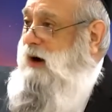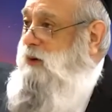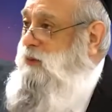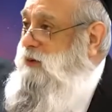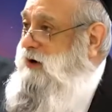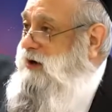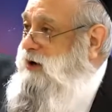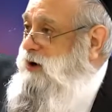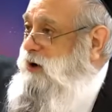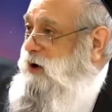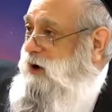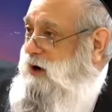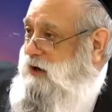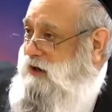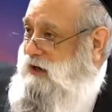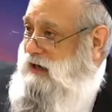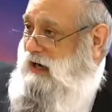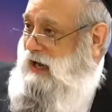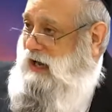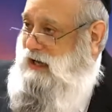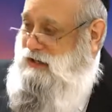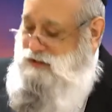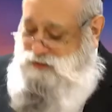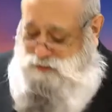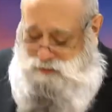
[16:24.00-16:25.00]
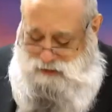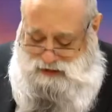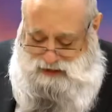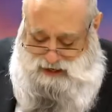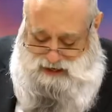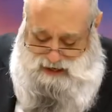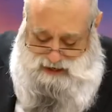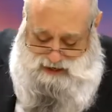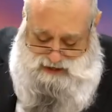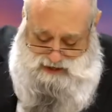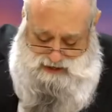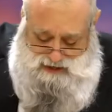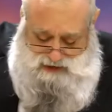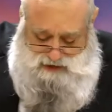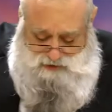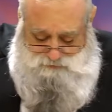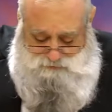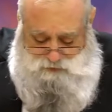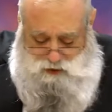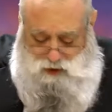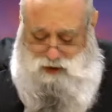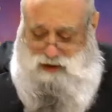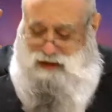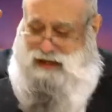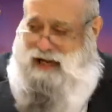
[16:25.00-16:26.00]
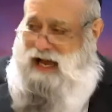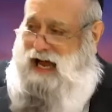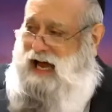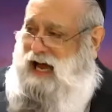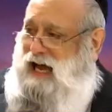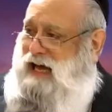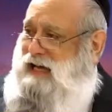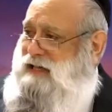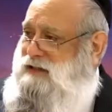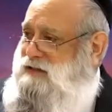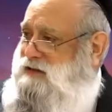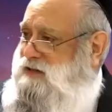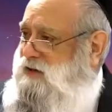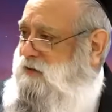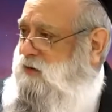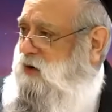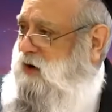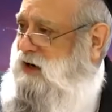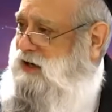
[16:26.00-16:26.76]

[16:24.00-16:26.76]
are we organized? We have all kinds of